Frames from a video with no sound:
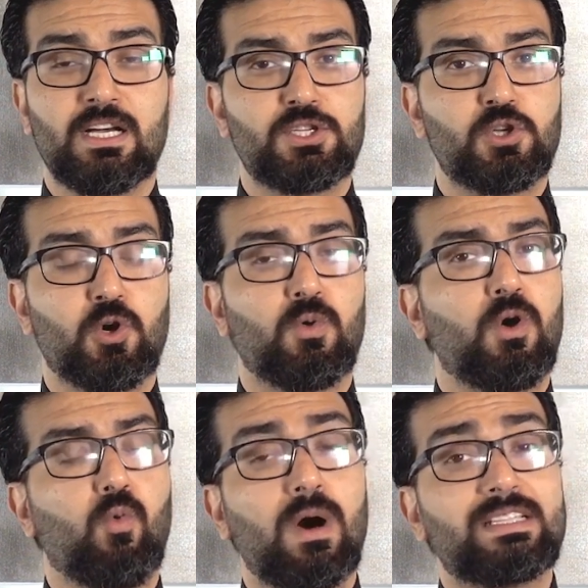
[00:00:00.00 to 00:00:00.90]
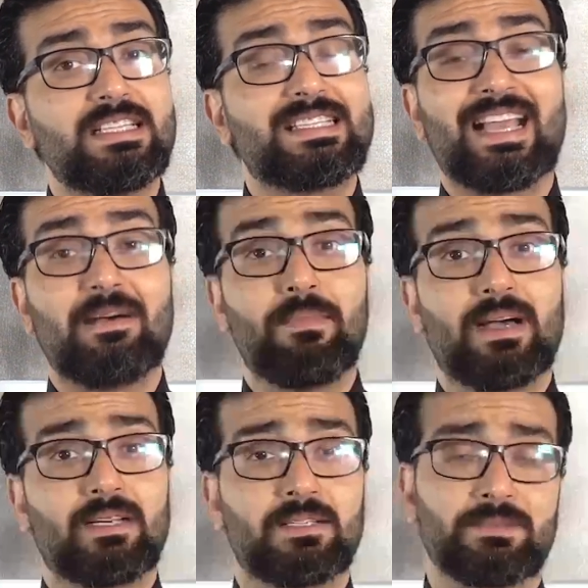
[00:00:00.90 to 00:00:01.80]
So, what is
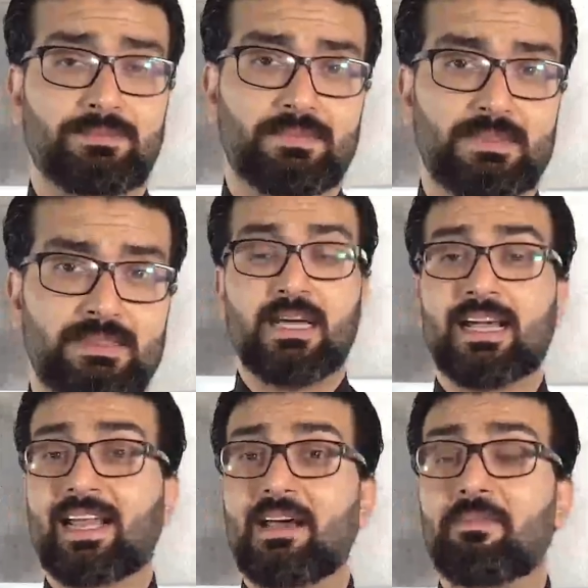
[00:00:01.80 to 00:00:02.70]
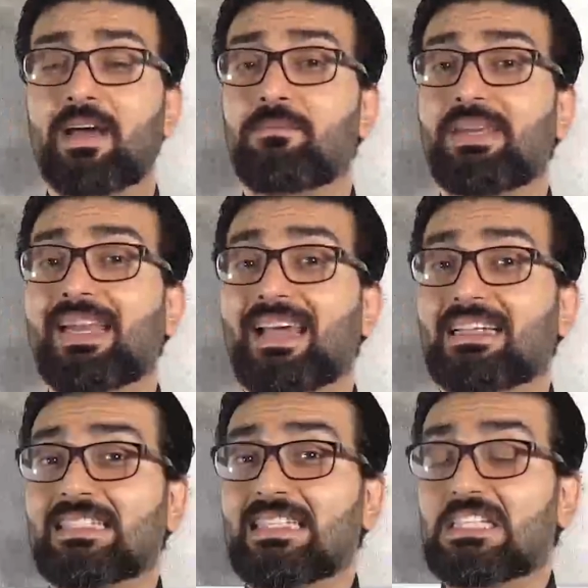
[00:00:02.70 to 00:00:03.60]
Kanban? Kanban
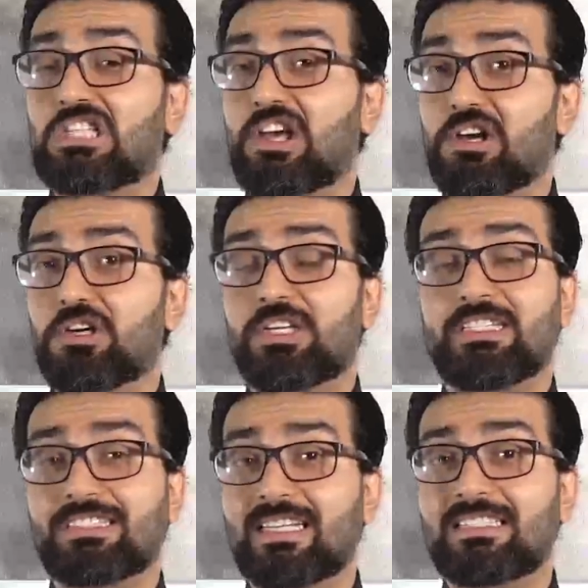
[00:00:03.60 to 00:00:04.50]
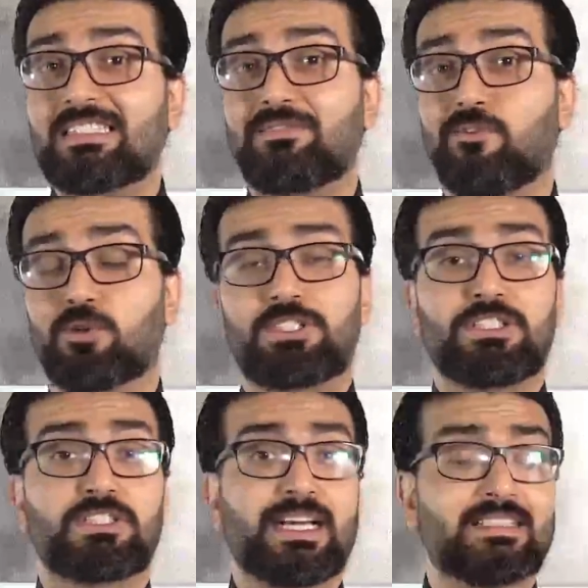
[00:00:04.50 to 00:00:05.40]
began in the early
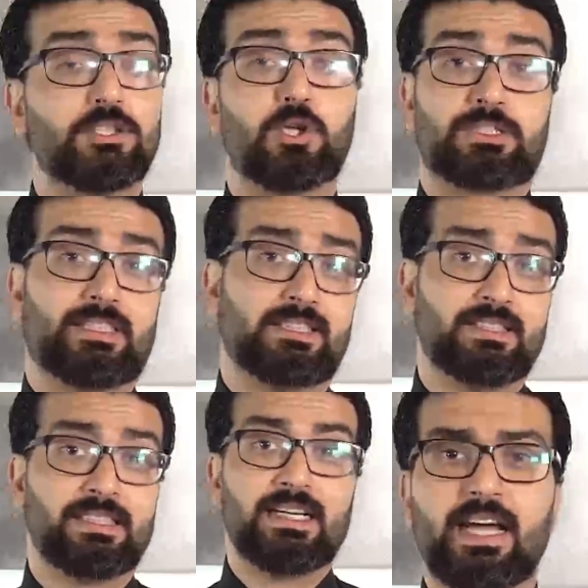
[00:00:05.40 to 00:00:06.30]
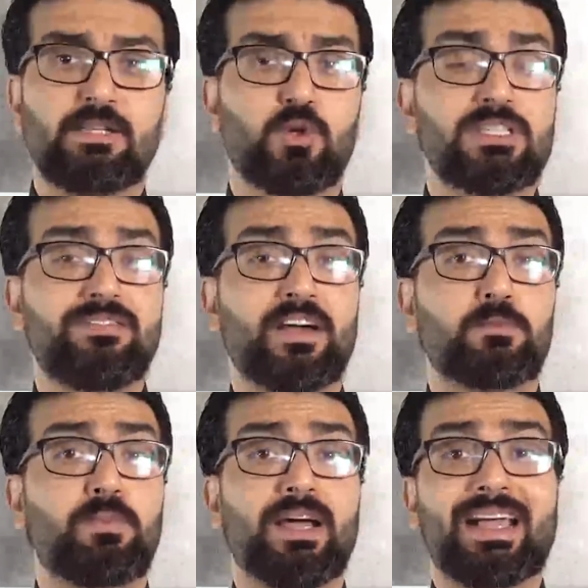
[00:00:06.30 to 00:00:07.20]
1940s at Toyota. It was
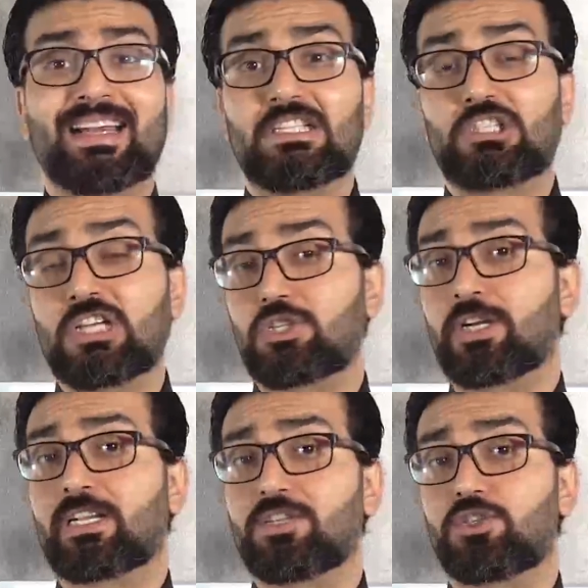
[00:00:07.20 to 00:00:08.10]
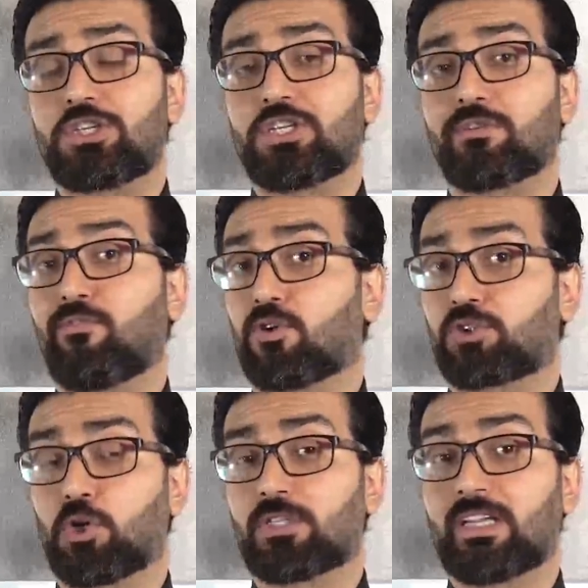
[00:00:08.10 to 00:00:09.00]
developed by an industrial engineer for
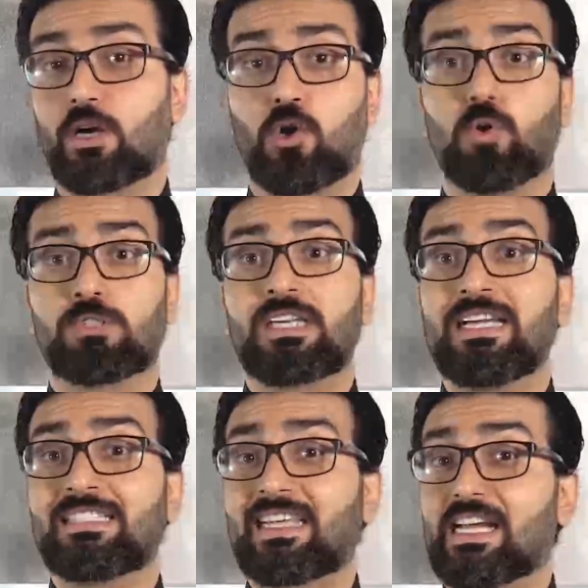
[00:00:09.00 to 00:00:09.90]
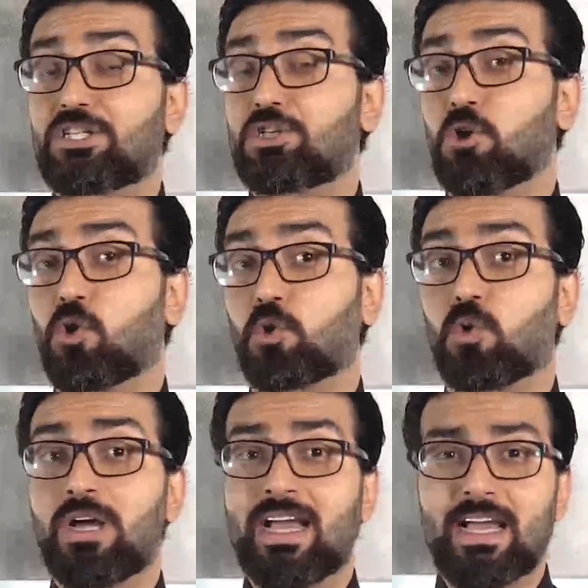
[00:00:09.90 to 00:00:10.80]
Toyota called Taiichi
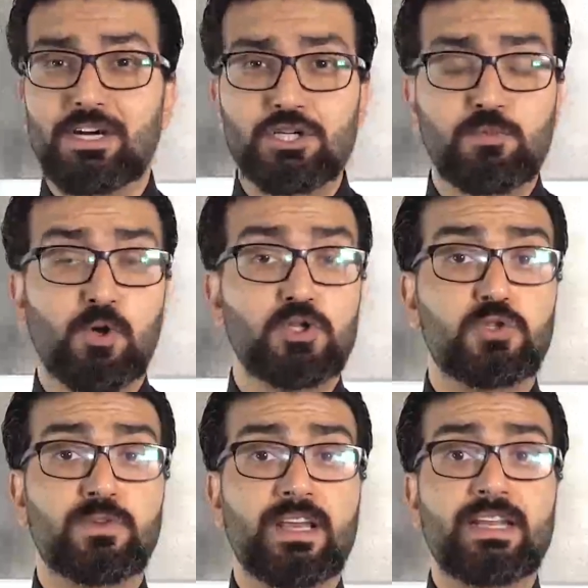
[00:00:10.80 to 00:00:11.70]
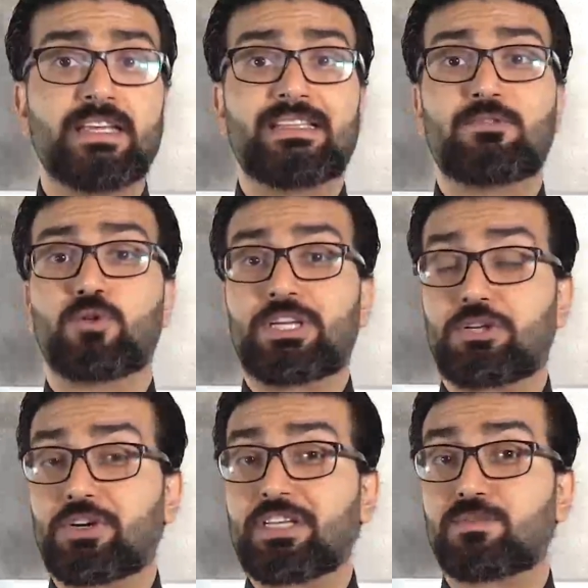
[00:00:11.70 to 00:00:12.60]
Ohno in response to the need to
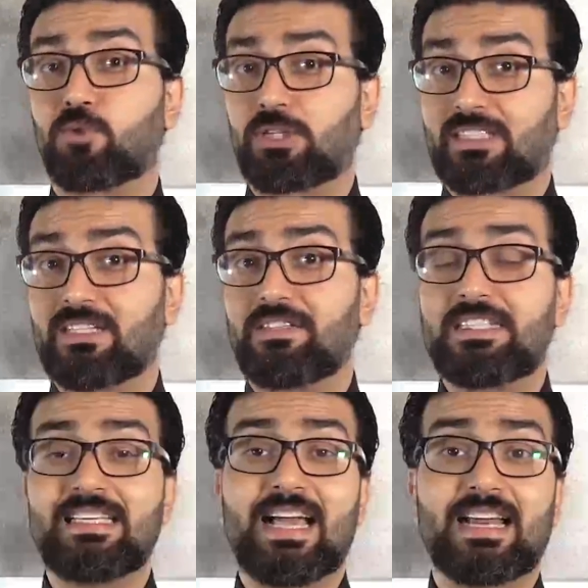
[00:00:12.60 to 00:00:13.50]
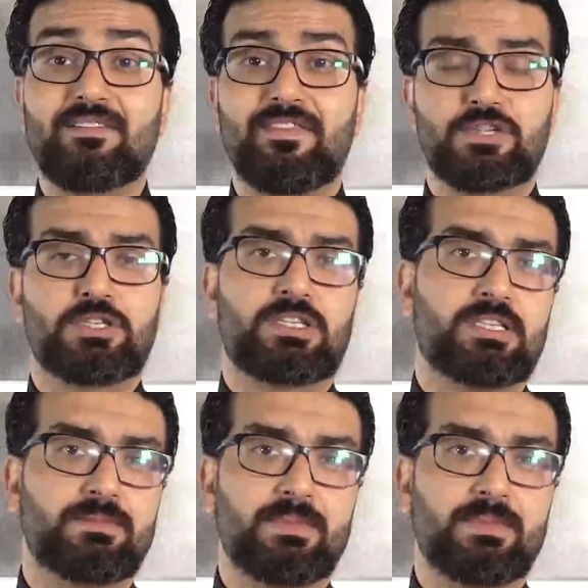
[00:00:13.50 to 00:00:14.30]
increase productivity and efficiency.